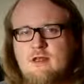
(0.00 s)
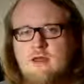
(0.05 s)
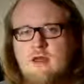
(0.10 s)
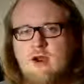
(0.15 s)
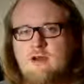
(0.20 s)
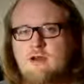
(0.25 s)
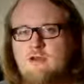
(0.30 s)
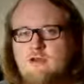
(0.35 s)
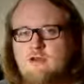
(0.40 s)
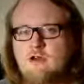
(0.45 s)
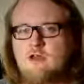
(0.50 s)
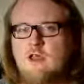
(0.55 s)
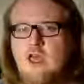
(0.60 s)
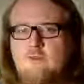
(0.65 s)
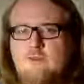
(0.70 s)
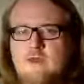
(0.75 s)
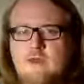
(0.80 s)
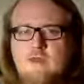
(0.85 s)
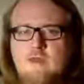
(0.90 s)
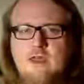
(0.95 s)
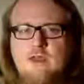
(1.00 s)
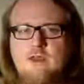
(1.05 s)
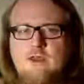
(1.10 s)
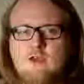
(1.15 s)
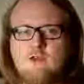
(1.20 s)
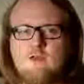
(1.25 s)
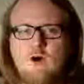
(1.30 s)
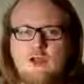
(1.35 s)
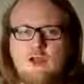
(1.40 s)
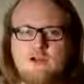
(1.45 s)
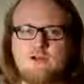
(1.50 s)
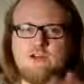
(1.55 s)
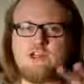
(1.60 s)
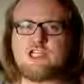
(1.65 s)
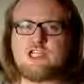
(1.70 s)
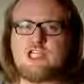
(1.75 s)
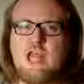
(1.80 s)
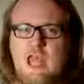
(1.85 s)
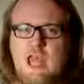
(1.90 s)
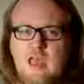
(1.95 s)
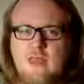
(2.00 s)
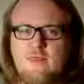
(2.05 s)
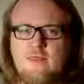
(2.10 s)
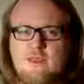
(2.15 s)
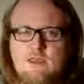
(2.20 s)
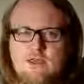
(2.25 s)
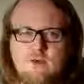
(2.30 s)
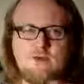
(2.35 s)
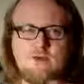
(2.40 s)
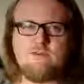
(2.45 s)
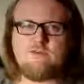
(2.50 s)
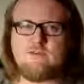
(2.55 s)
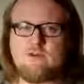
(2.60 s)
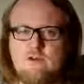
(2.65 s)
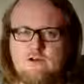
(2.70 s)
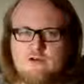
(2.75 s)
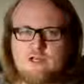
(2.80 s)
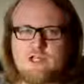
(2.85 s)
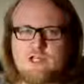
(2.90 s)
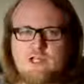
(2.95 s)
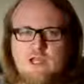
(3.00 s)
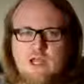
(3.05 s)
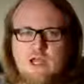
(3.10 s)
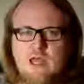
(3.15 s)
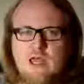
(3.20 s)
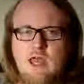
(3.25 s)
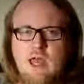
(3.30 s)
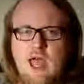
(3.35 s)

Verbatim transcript: Are you claiming that you understand the universe